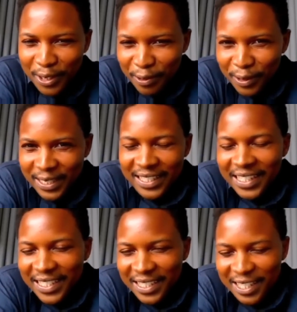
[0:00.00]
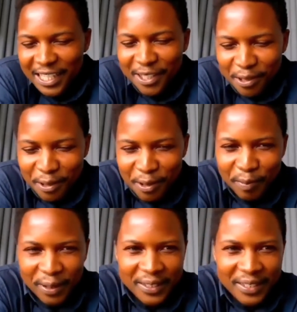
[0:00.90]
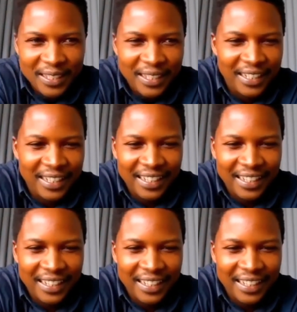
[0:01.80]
and it's not always the easiest thing to do, but